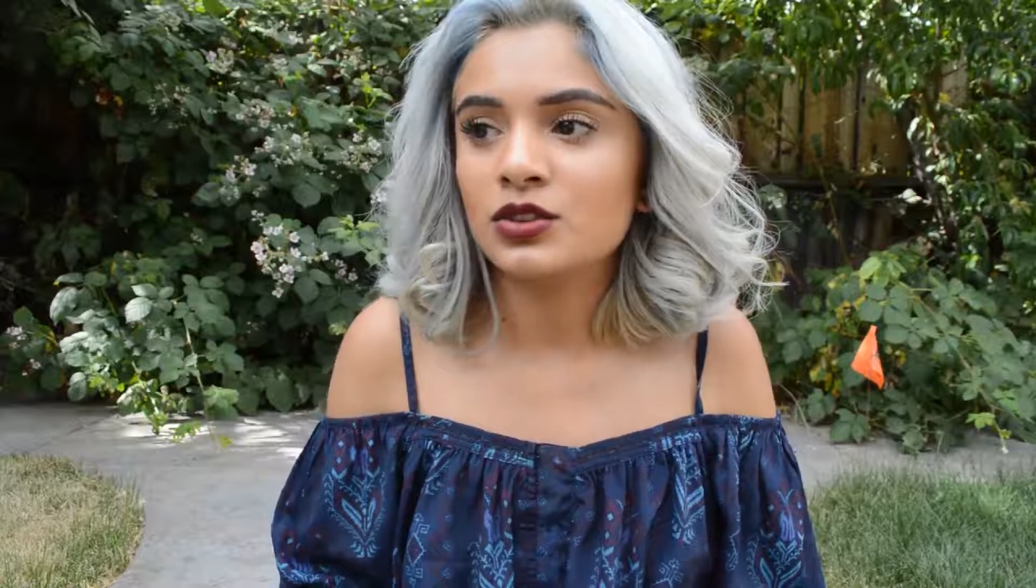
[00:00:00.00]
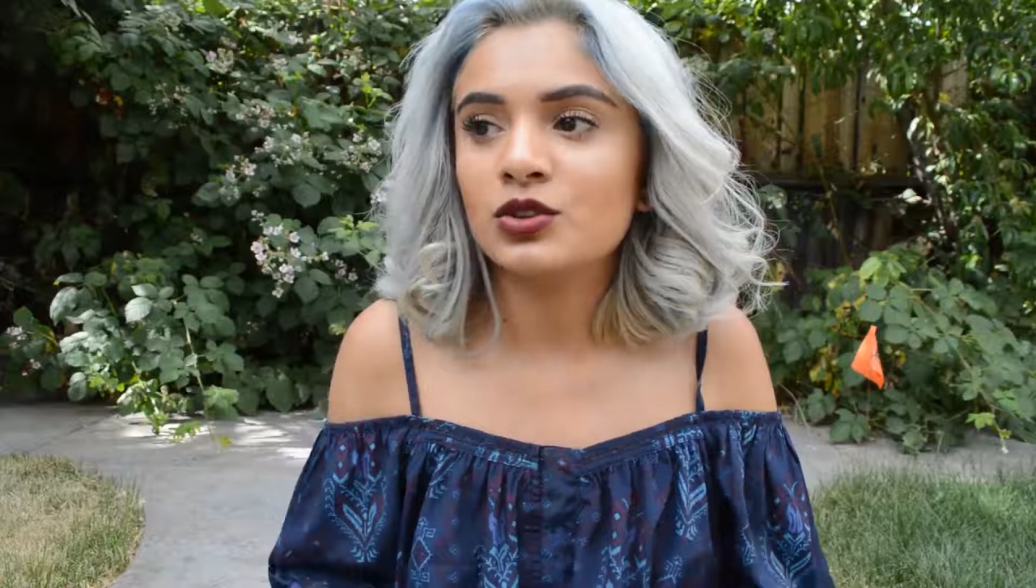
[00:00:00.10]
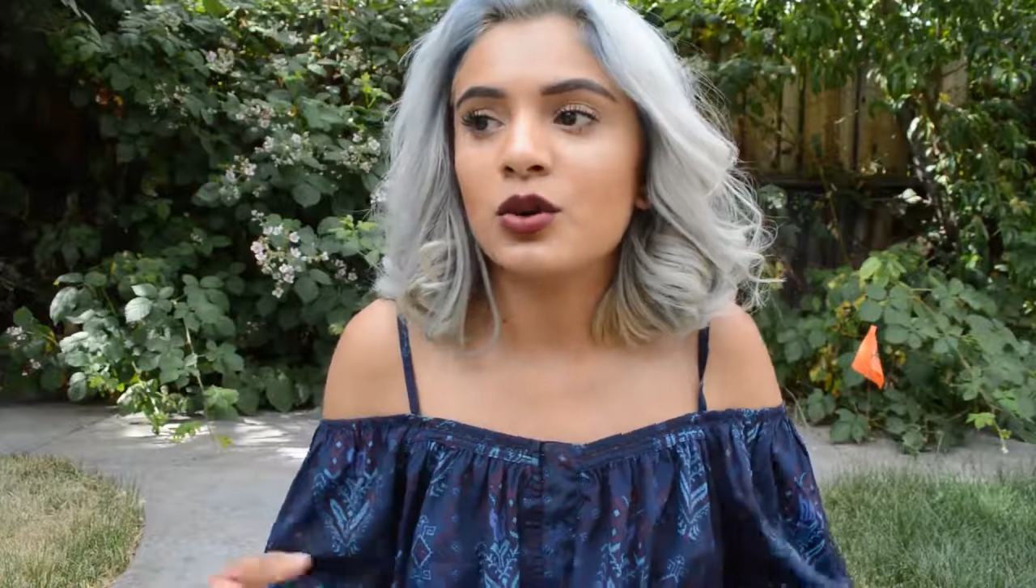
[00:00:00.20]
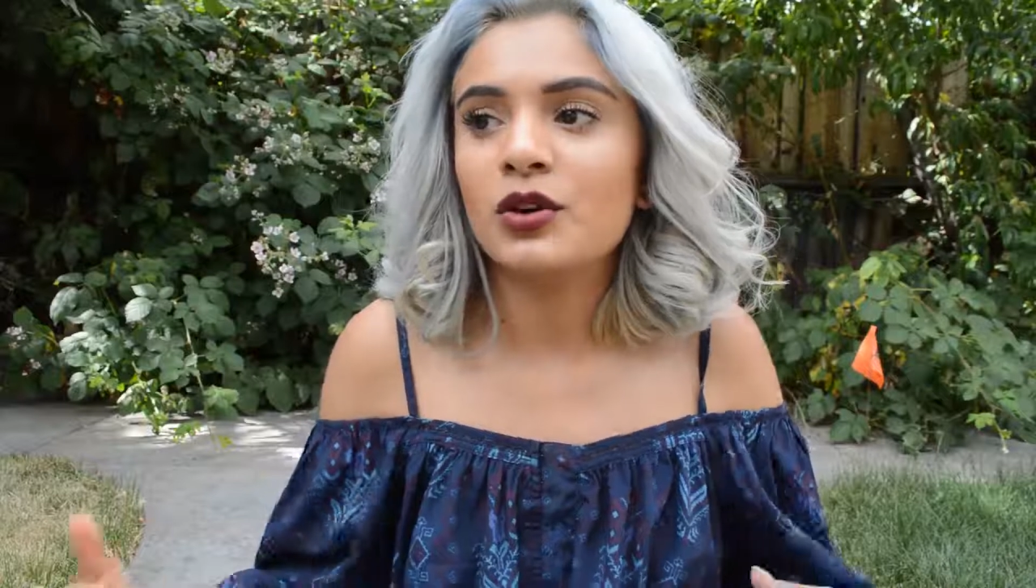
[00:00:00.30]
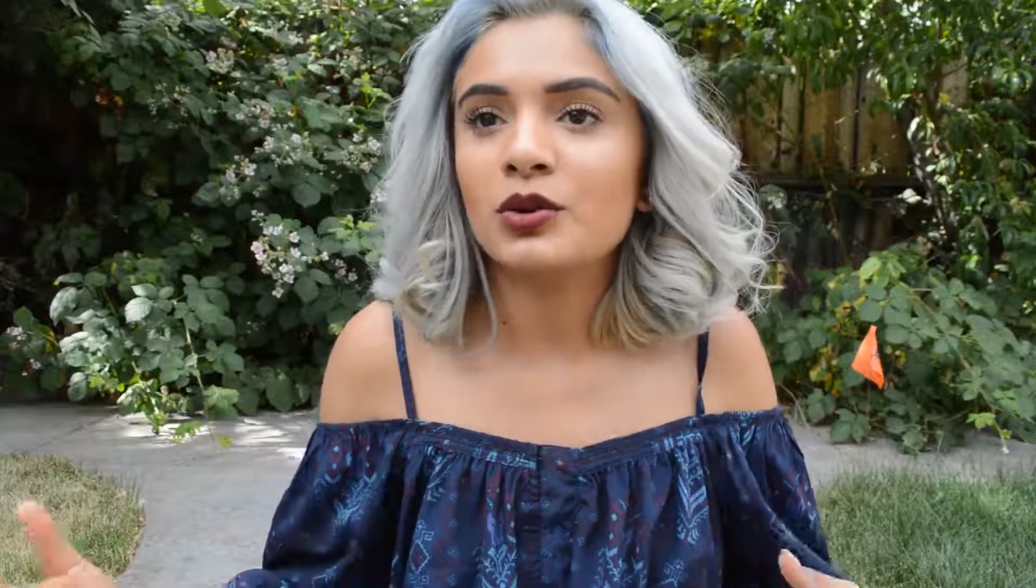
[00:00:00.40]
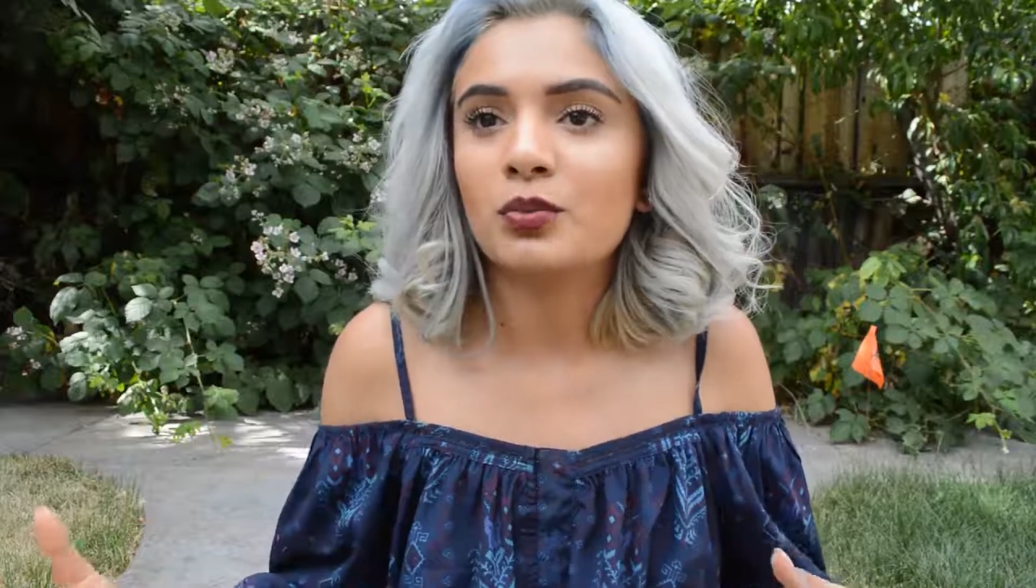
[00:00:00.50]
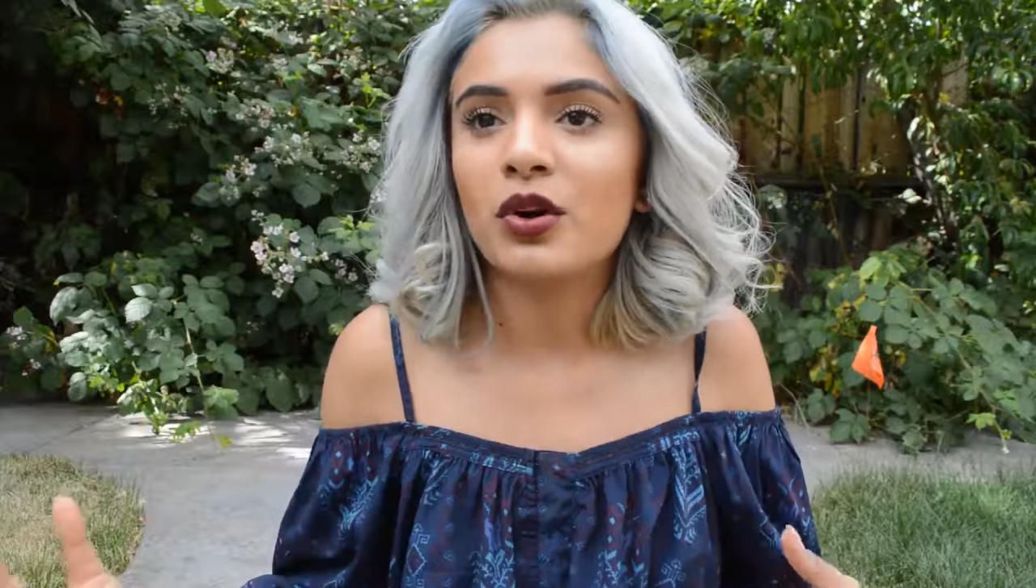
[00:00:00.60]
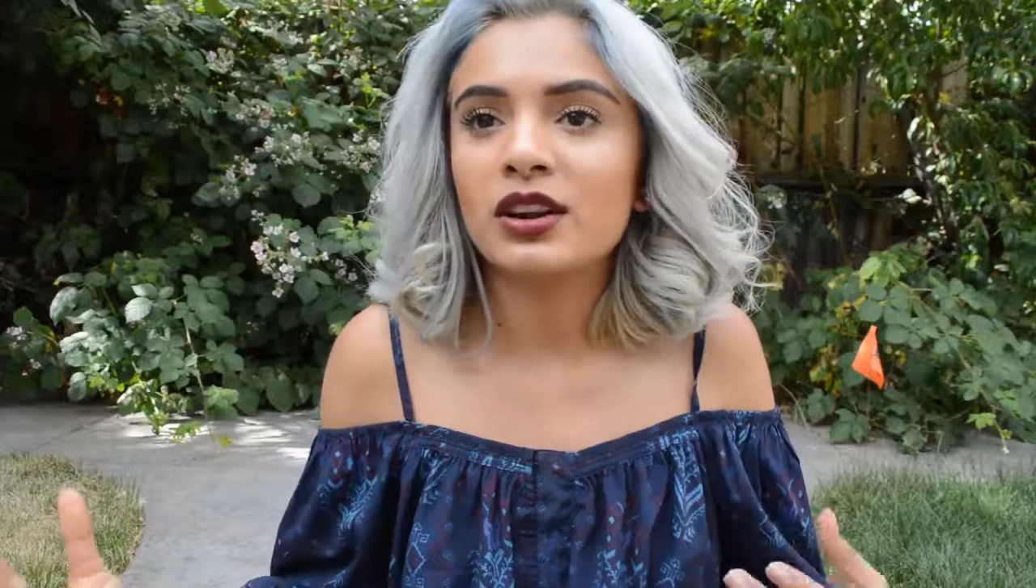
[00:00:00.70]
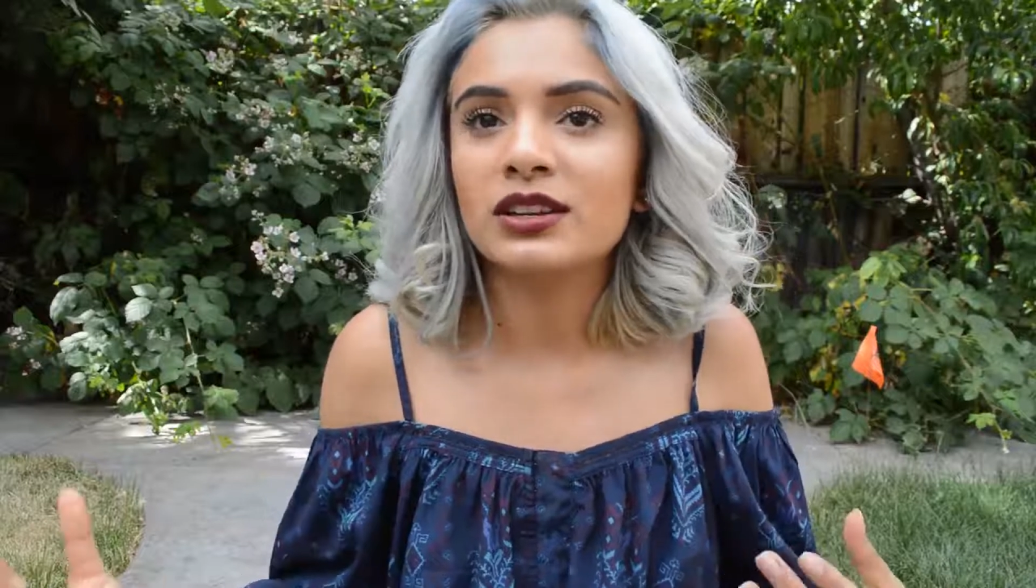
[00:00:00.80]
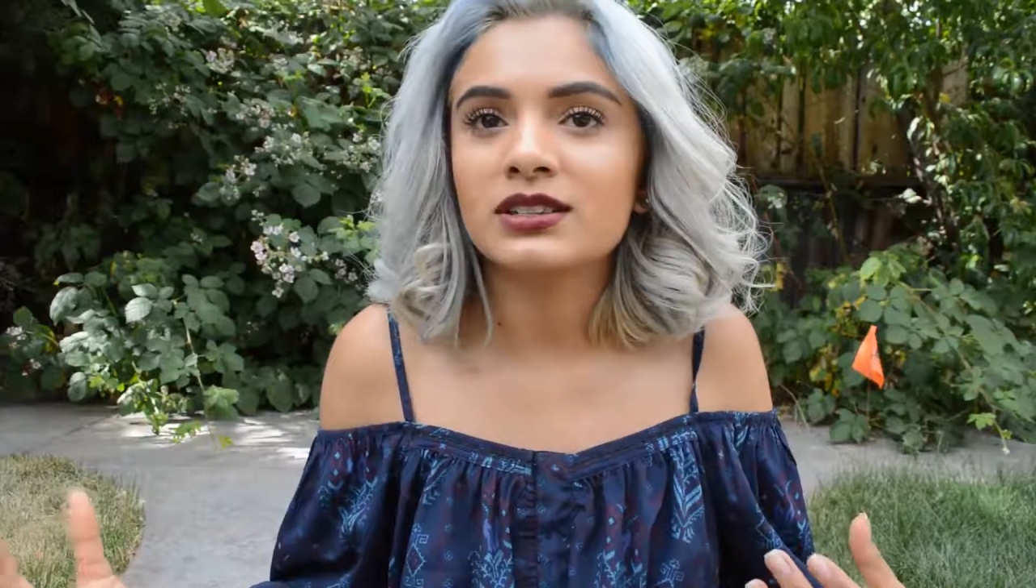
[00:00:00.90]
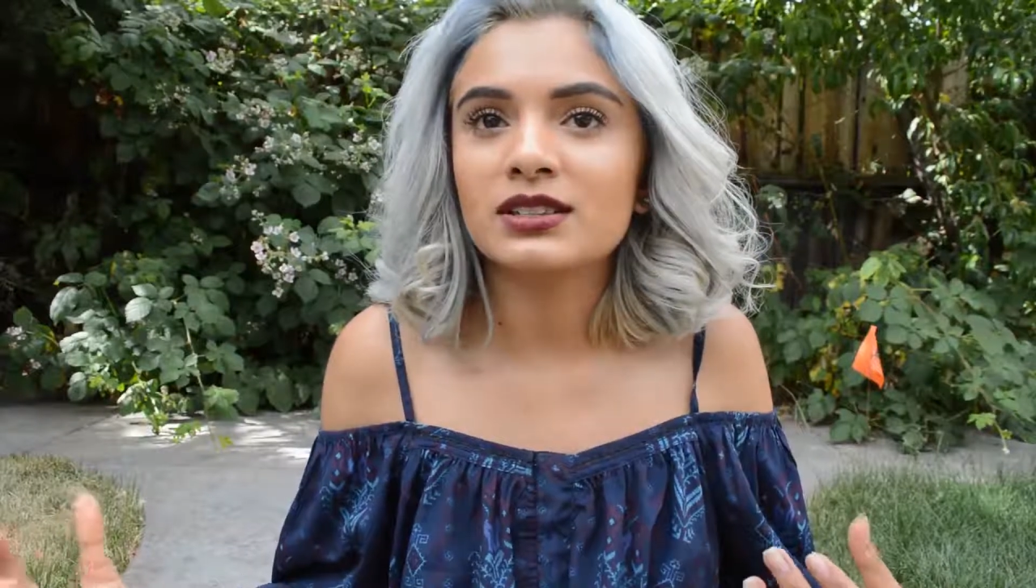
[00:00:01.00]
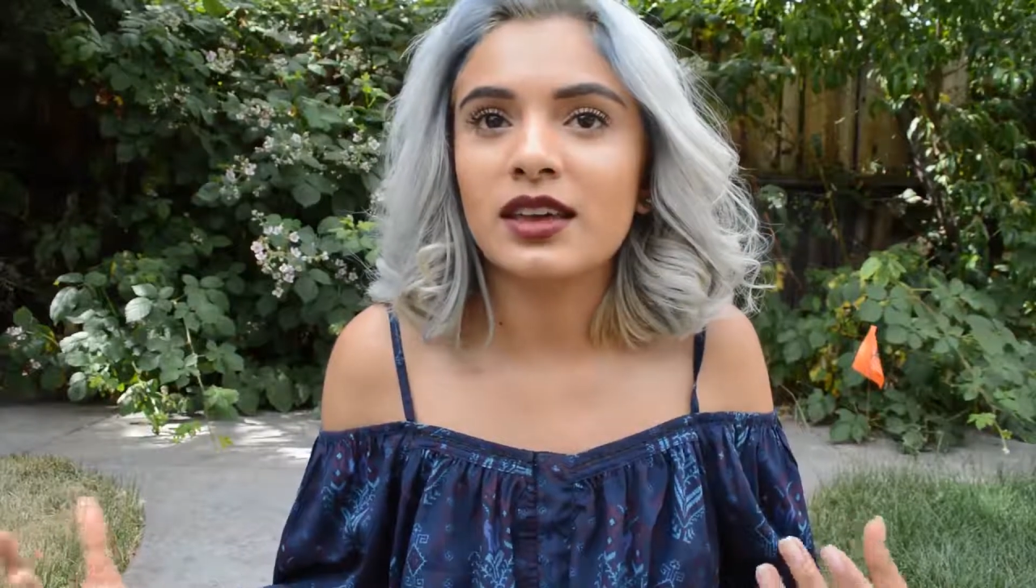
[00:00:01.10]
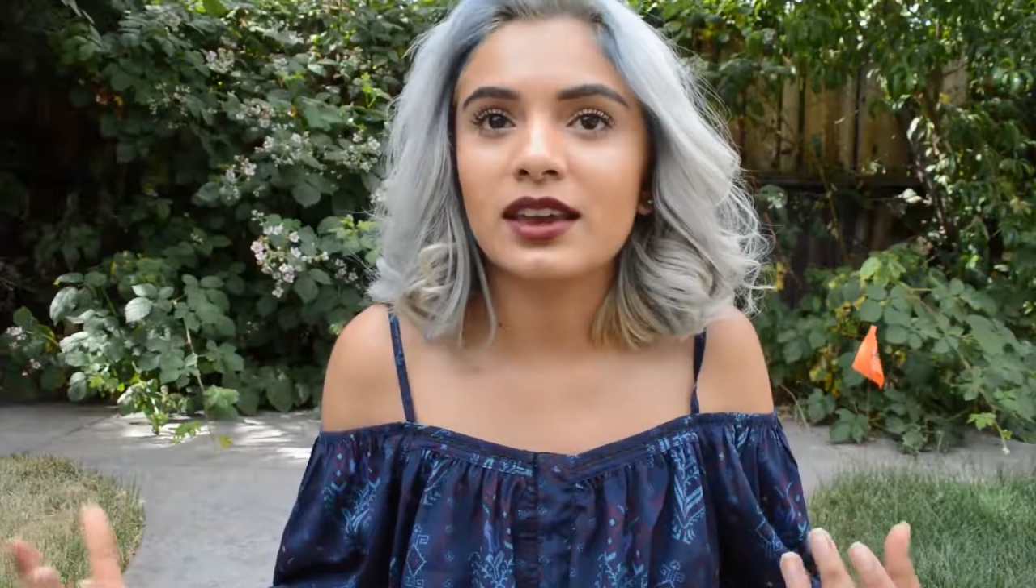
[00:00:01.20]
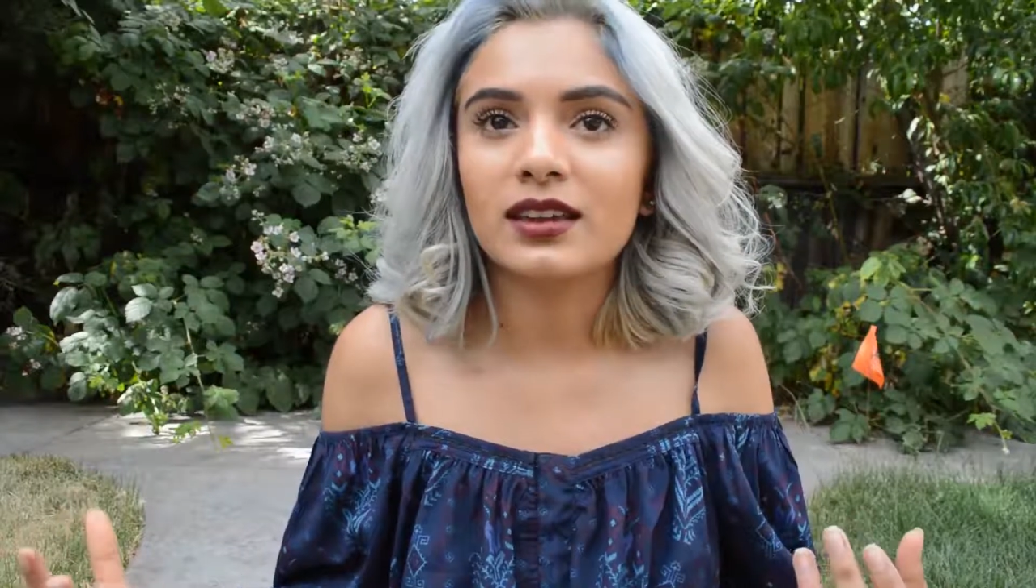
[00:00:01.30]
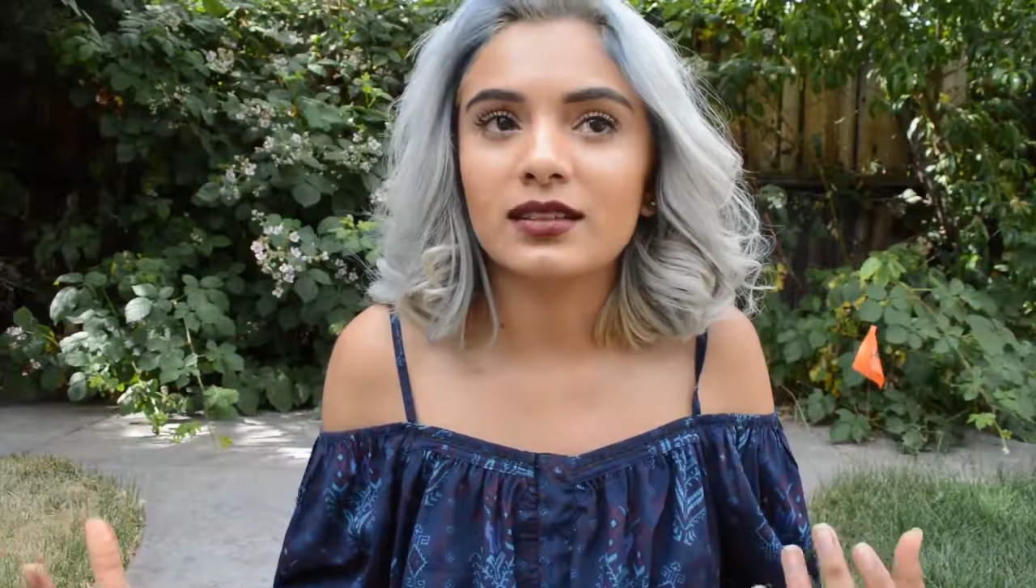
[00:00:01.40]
other products like